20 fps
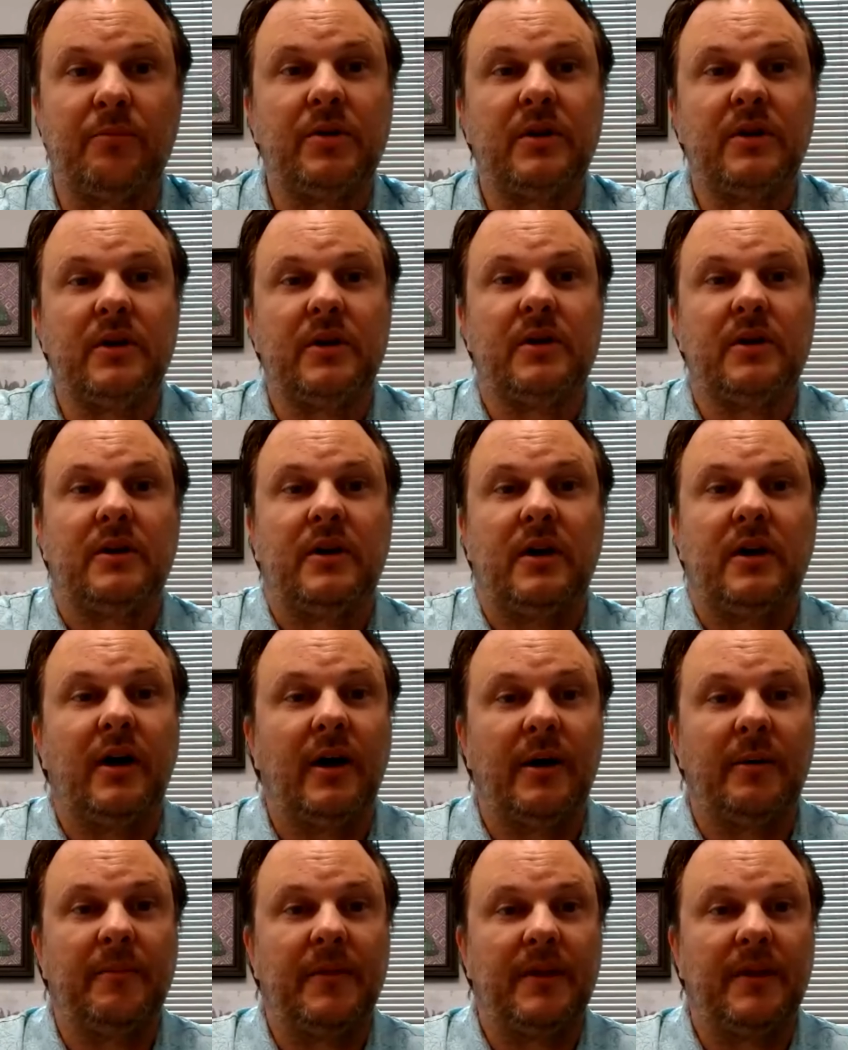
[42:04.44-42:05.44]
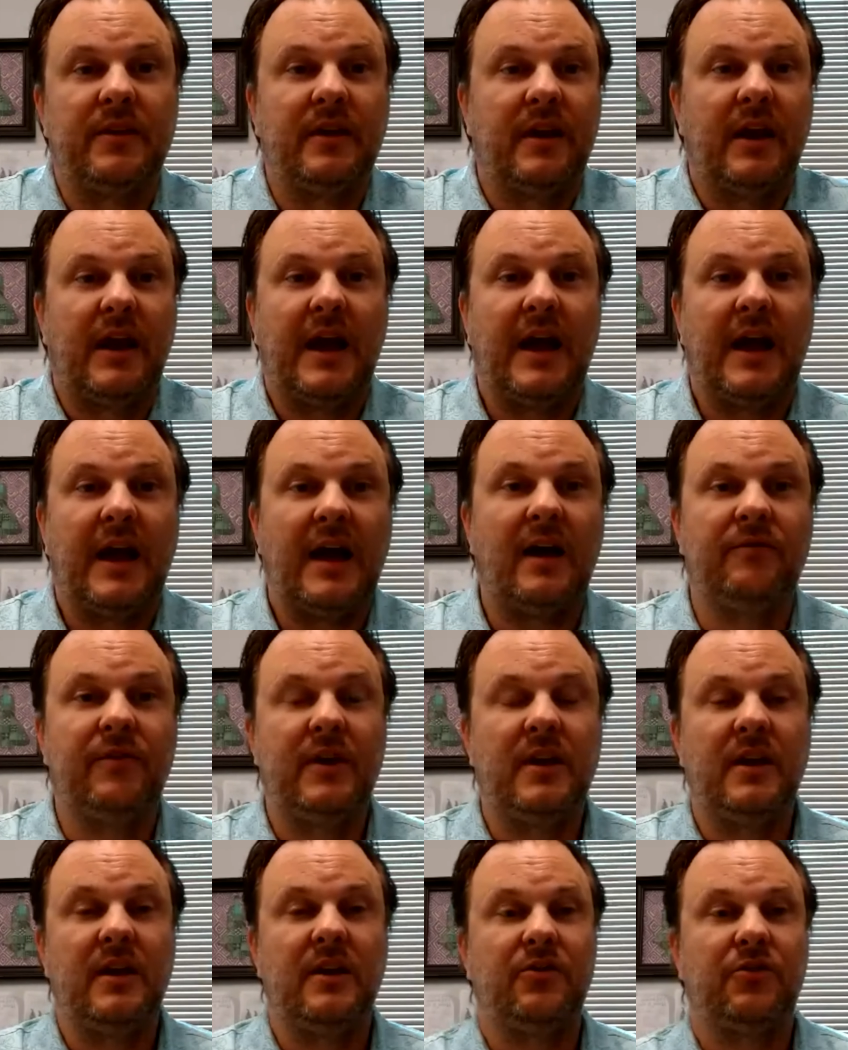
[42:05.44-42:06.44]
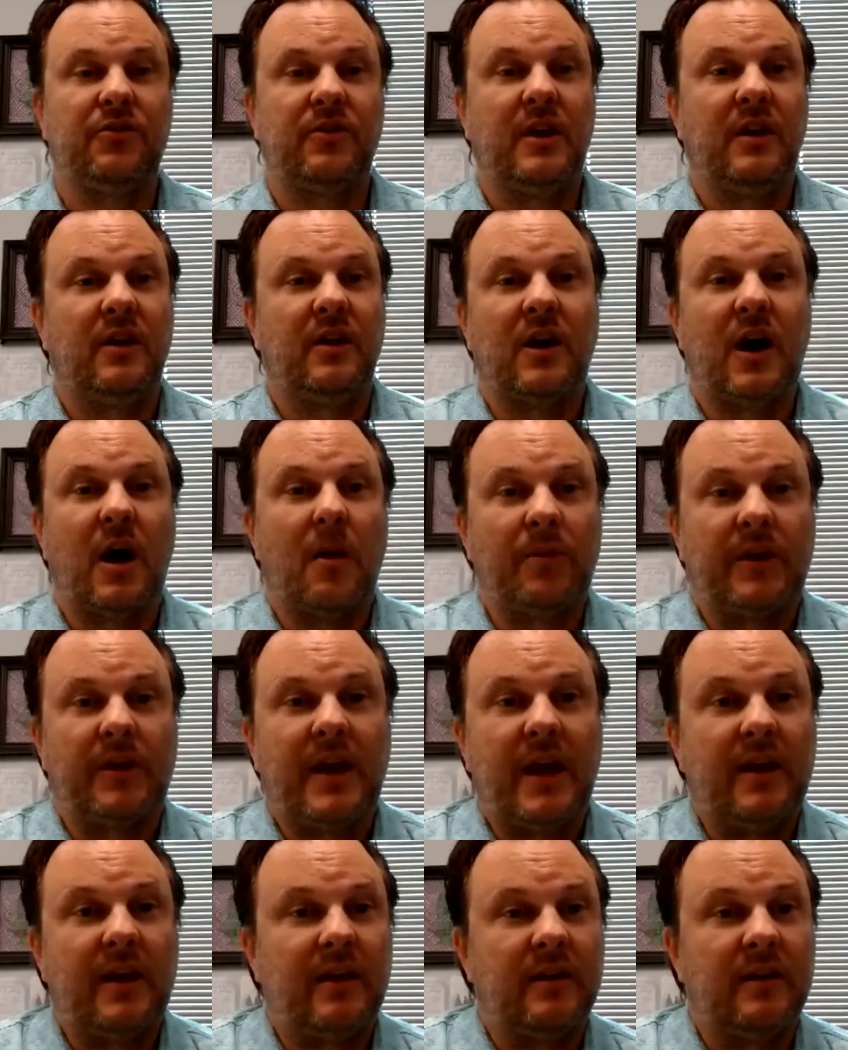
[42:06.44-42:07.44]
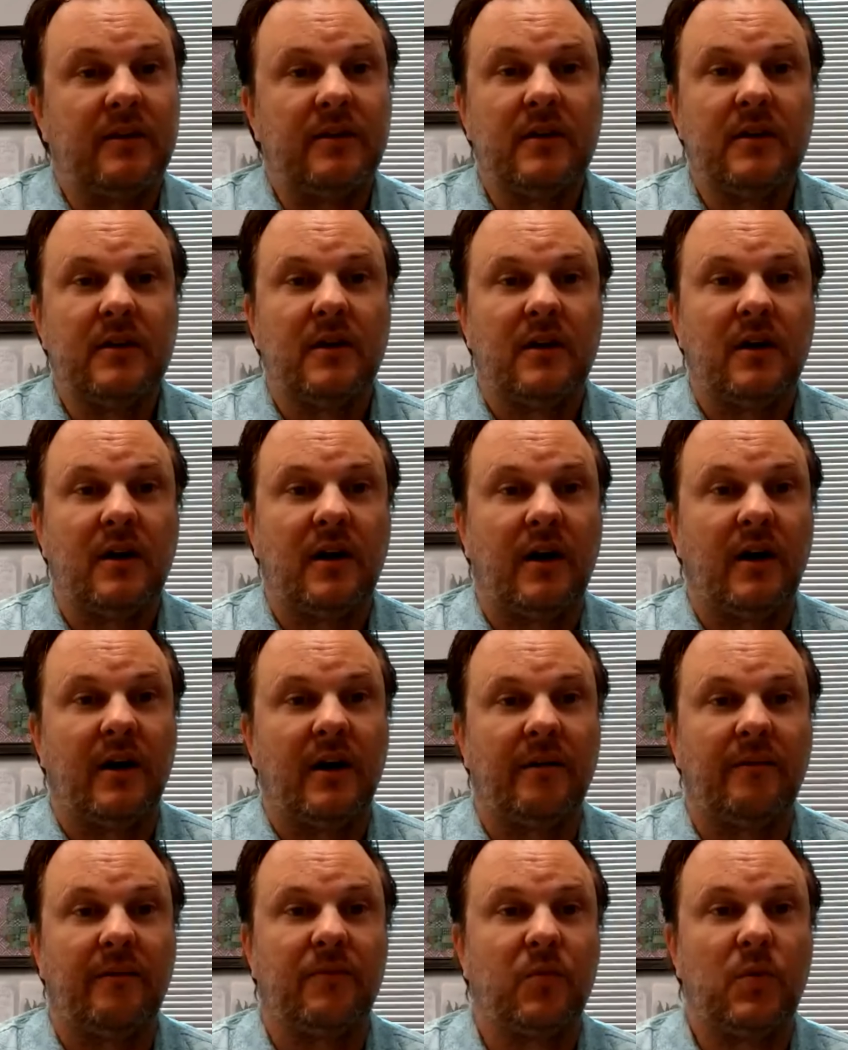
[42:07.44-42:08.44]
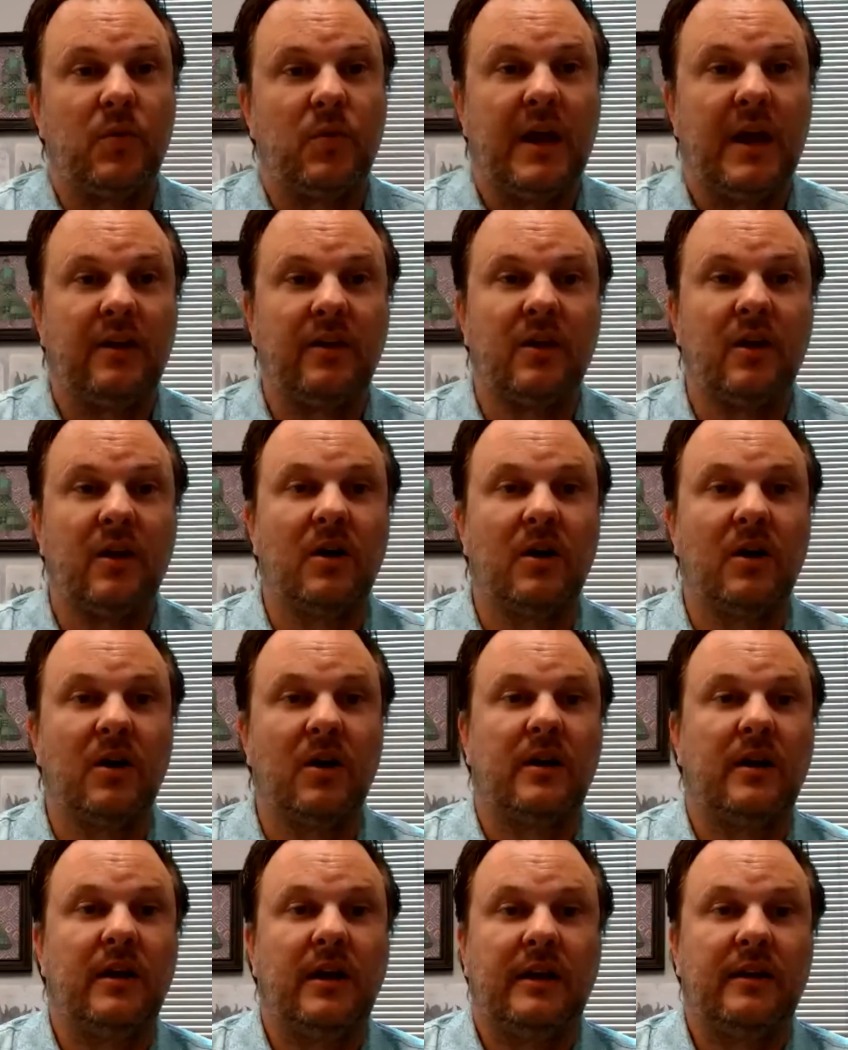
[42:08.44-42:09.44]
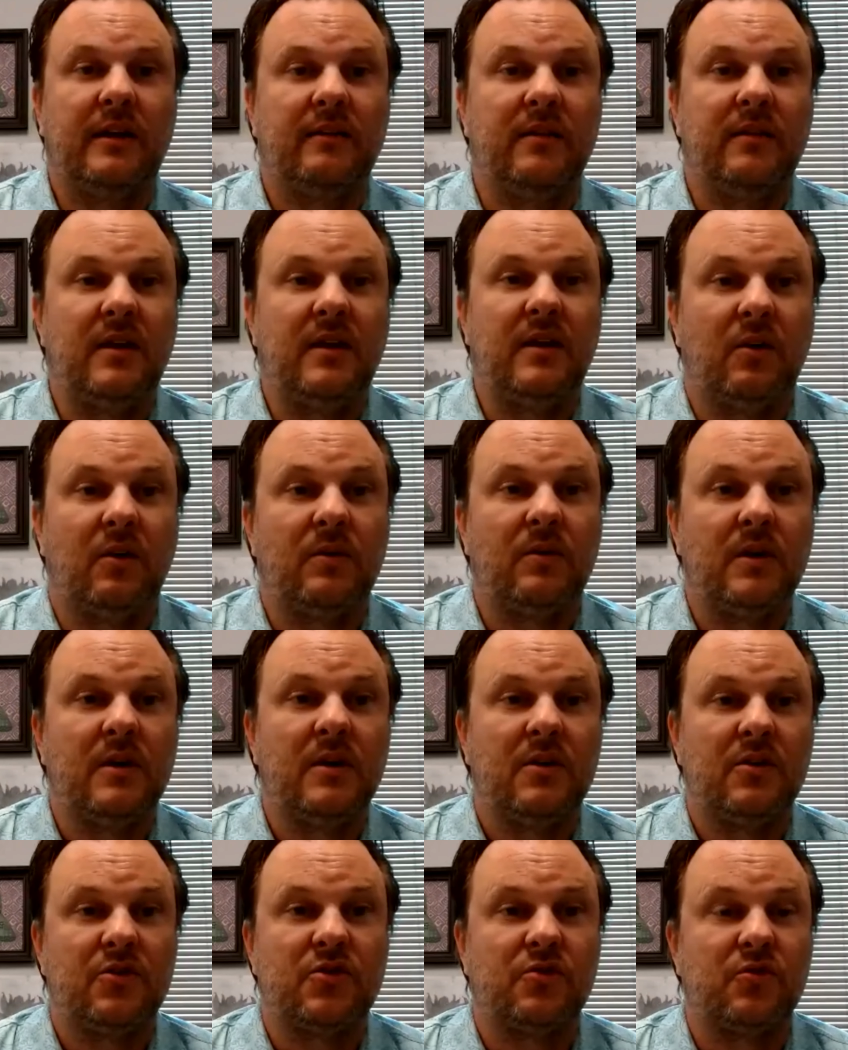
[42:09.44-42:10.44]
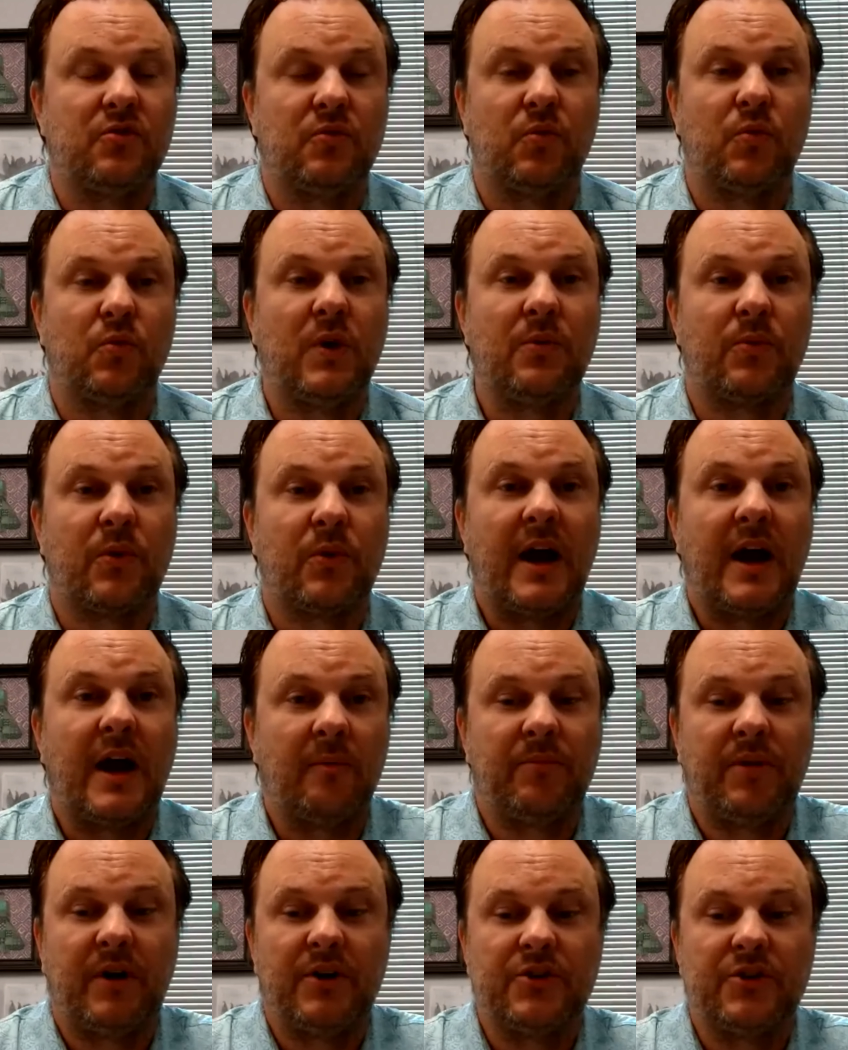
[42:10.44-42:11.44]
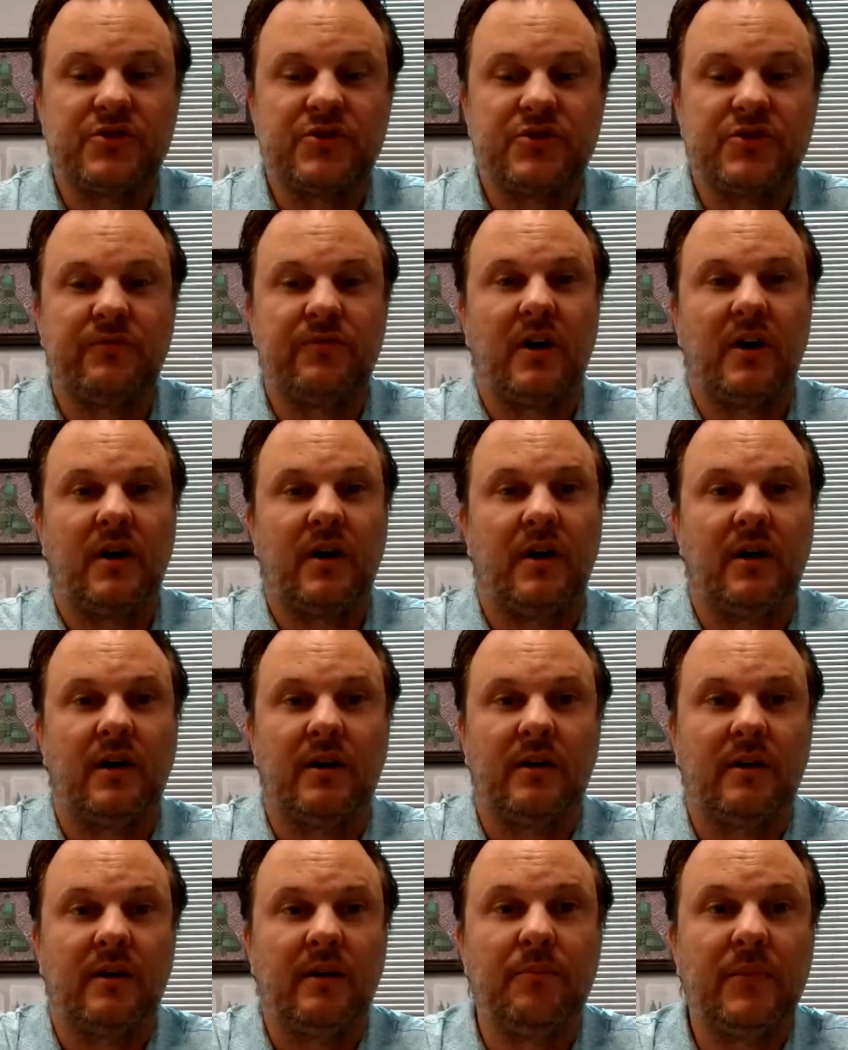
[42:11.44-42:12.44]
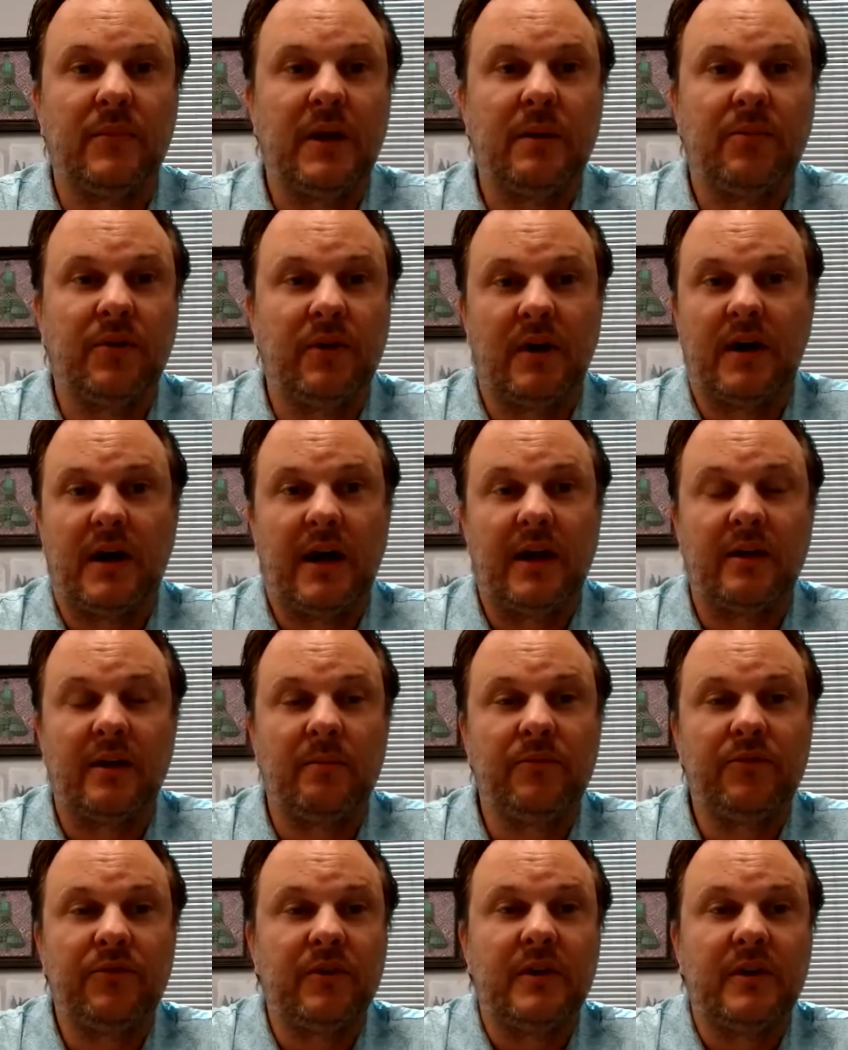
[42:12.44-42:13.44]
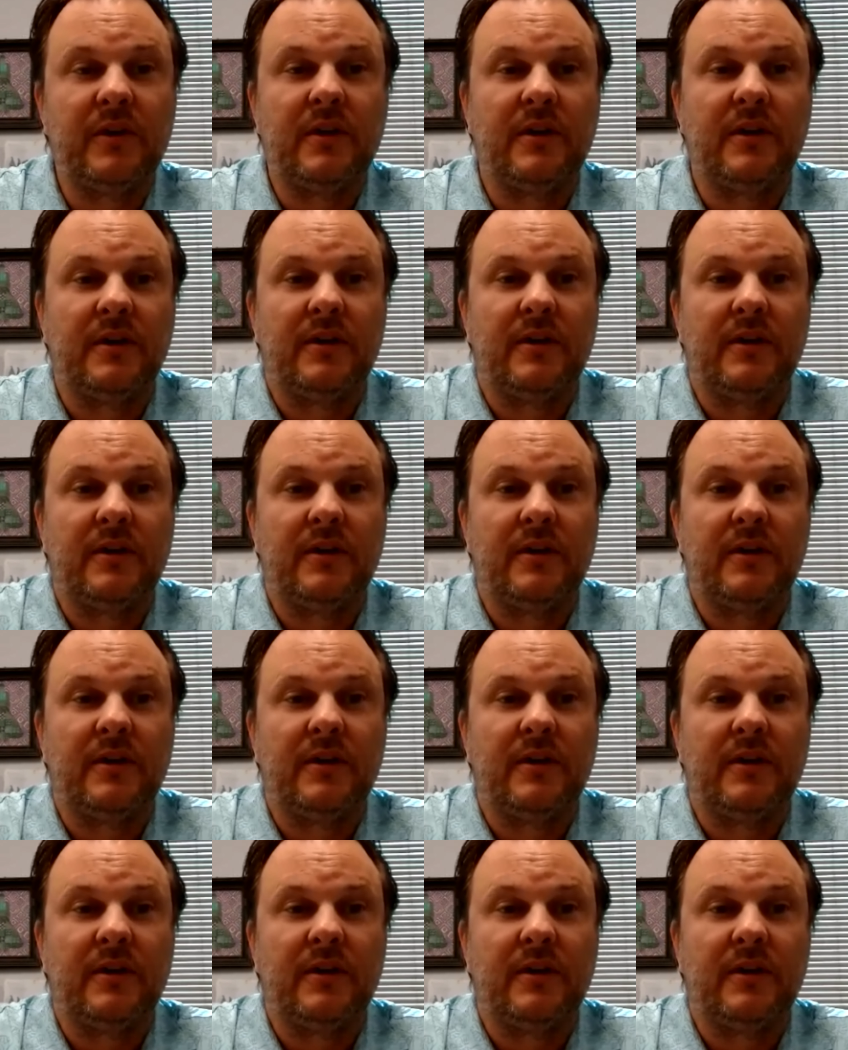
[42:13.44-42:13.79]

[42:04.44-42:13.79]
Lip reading: MIB. It didn't have any complicated. We had to go and, you know, rewrite a bunch of MIB items.